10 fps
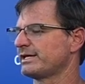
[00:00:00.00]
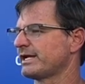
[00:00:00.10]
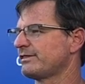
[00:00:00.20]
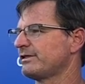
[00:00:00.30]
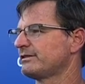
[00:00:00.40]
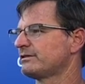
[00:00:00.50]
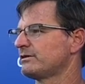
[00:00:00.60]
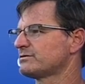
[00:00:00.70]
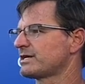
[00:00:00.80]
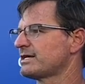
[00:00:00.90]
And I think that
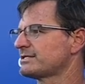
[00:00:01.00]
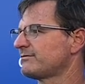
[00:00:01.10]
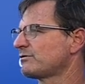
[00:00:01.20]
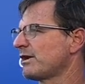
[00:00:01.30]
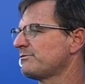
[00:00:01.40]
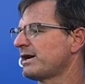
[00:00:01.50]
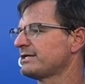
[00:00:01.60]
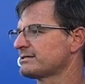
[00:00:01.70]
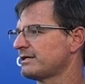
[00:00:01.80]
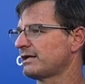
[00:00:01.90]
those guys have the right
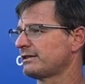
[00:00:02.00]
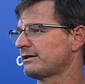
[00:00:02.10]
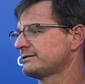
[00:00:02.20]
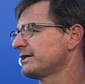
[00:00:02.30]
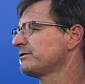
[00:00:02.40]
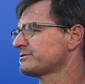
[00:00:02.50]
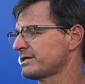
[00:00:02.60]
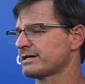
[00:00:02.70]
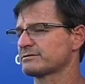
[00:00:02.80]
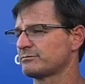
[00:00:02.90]
mindset. And I thought today was
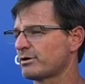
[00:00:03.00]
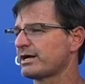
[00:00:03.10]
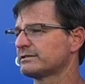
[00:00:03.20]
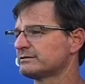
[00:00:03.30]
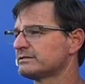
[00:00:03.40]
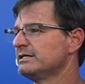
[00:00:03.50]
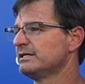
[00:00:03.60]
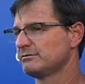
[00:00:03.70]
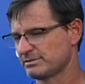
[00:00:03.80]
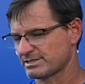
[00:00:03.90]
an excellent practice.
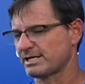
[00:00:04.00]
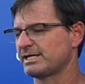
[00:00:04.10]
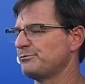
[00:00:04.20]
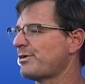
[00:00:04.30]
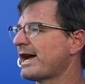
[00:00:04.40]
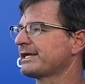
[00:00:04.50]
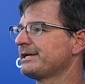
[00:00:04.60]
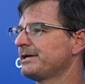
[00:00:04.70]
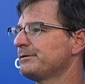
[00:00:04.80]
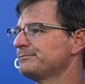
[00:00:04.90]
You just got to keep backing
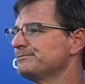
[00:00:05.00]
it up.